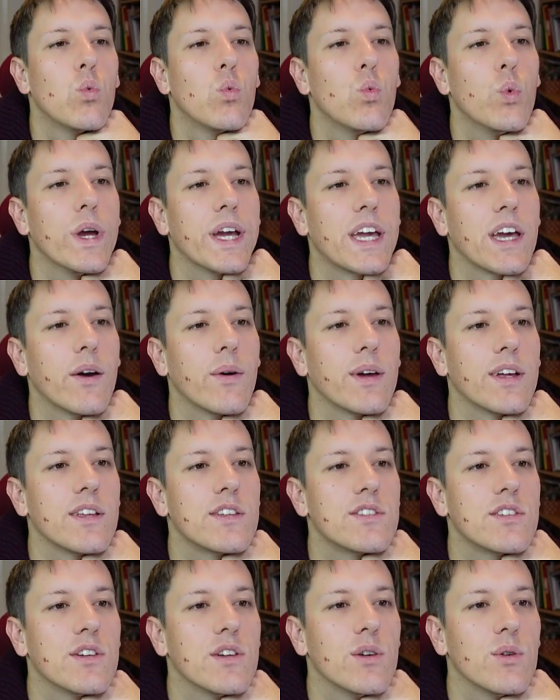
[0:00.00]
we're going
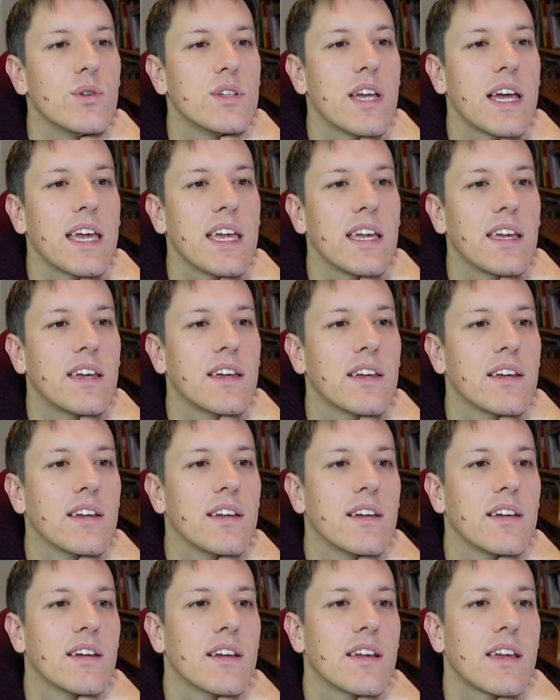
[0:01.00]
to take
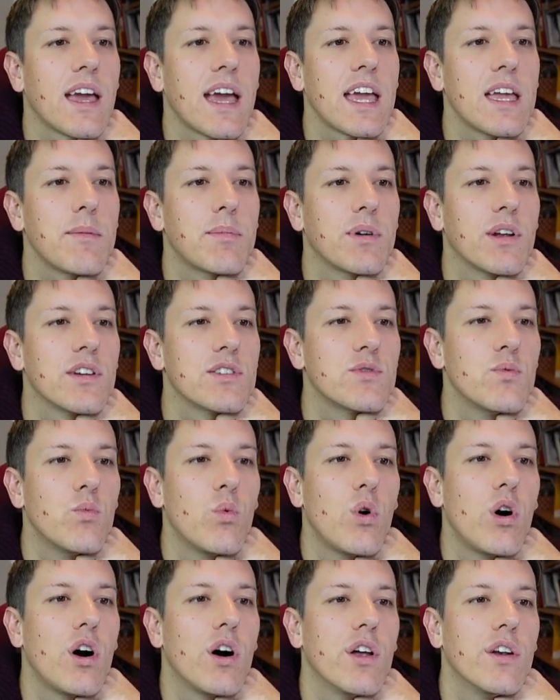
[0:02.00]
k plus
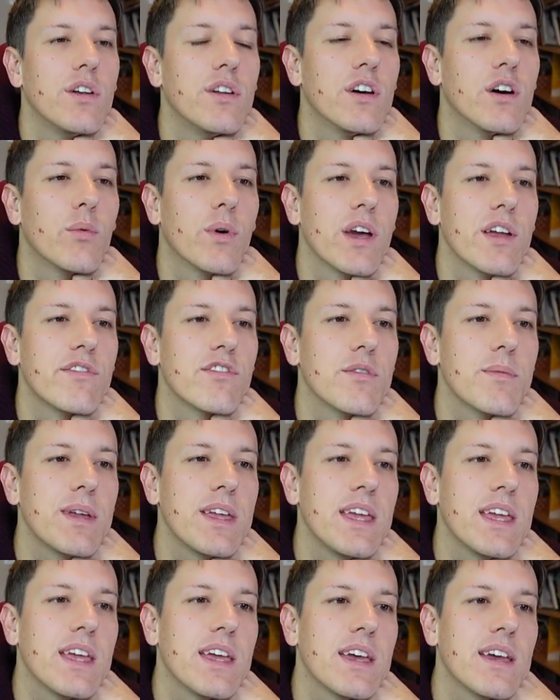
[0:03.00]
1 away from
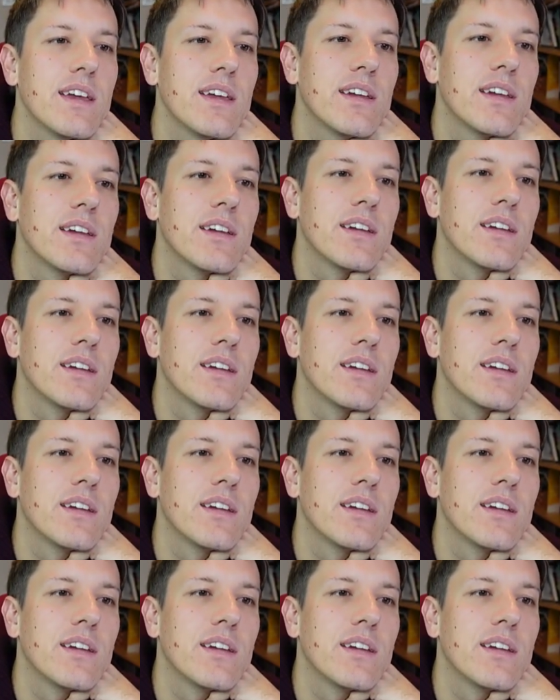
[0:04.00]
here,